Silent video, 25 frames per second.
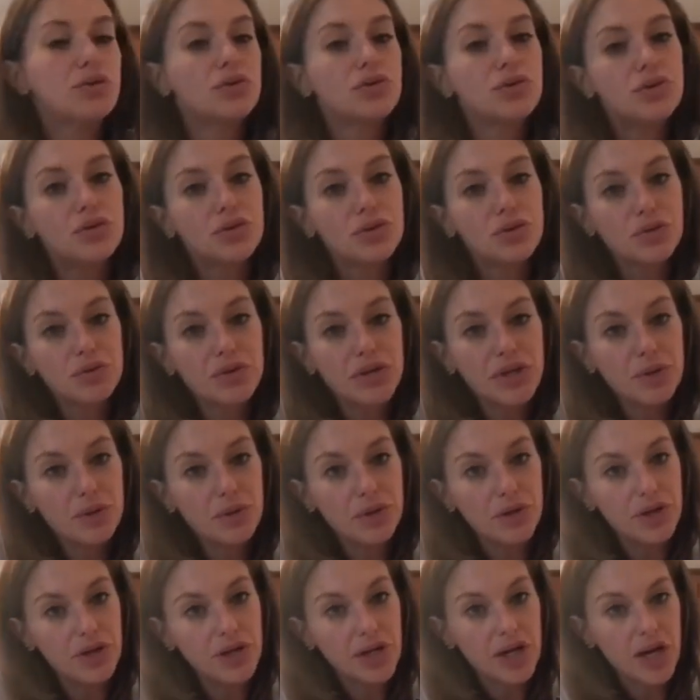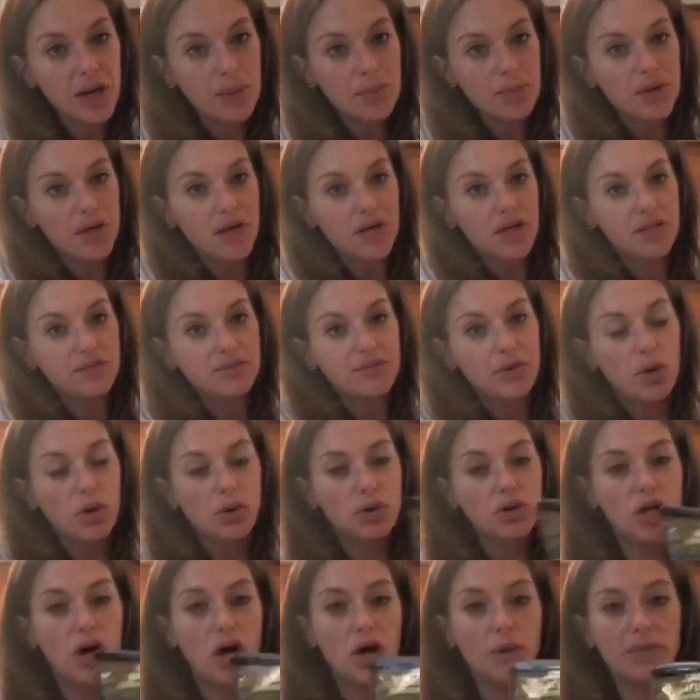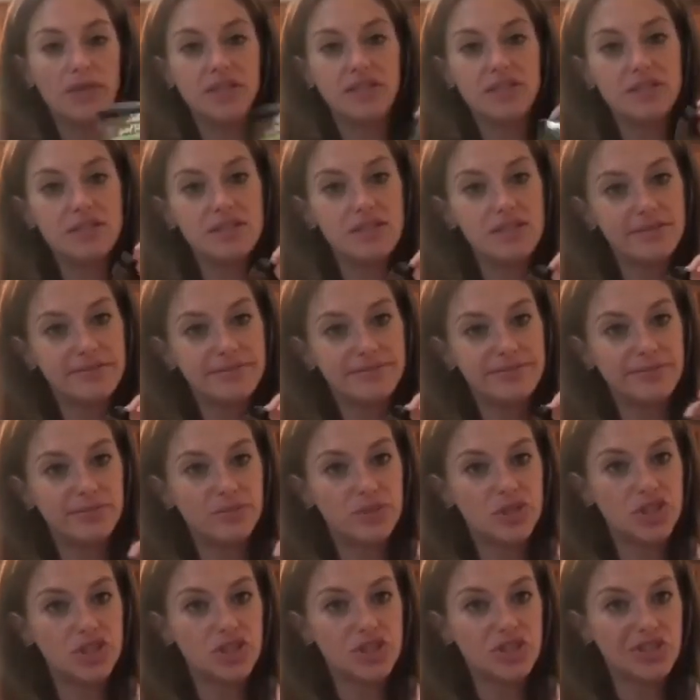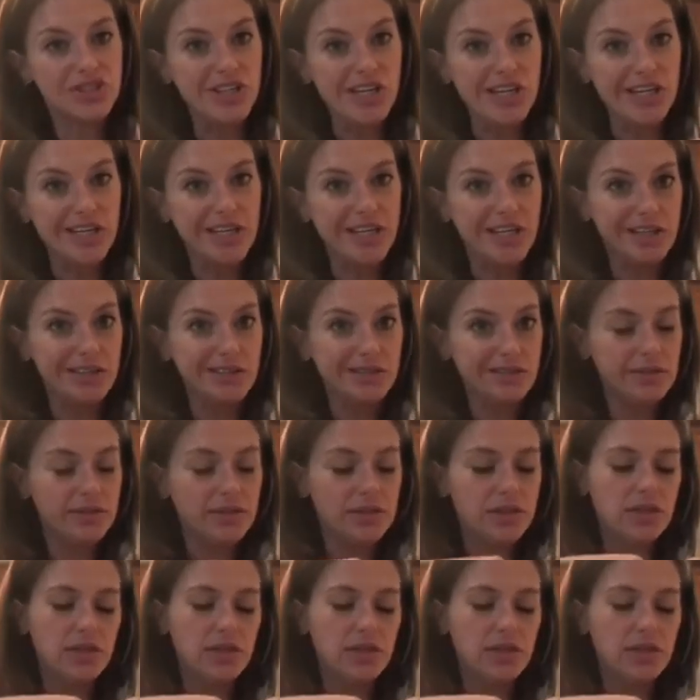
3/4 cup of whole almonds, which is right here.